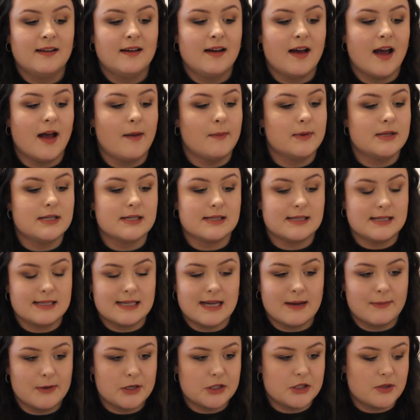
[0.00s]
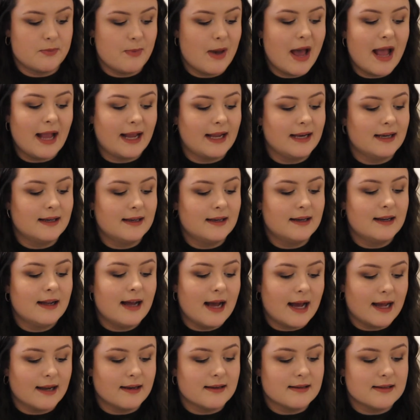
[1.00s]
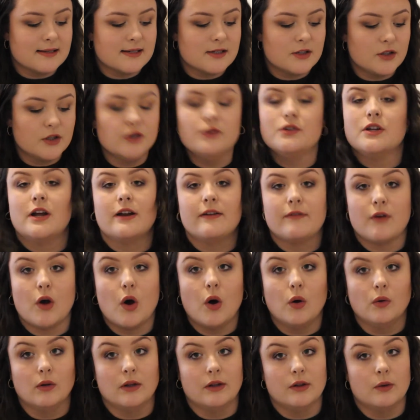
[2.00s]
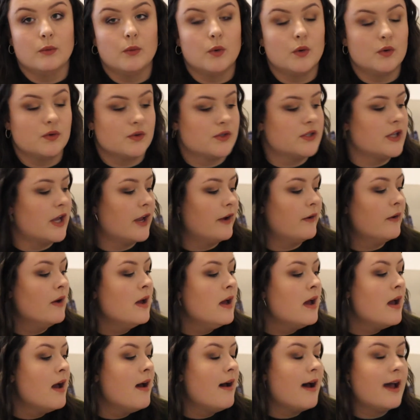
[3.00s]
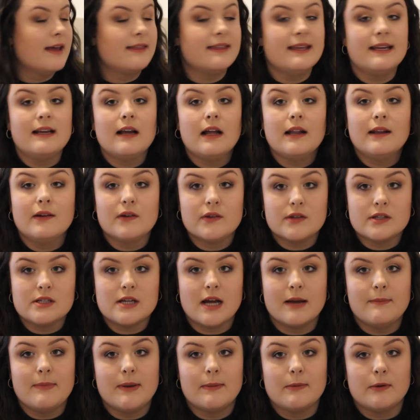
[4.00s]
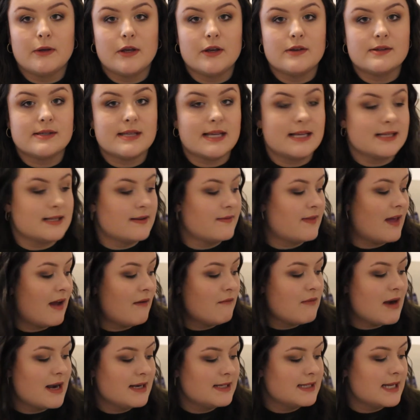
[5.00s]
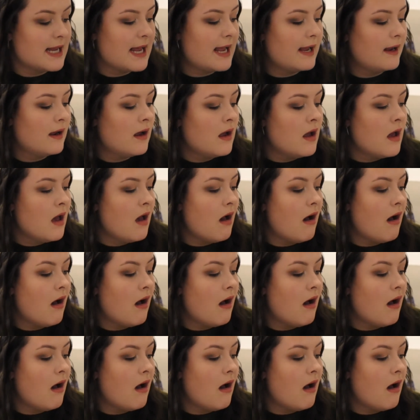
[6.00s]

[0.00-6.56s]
it doesn't damage the paint, and you don't have a hole in the wall. So I think a lot of the time people use these if they're renting.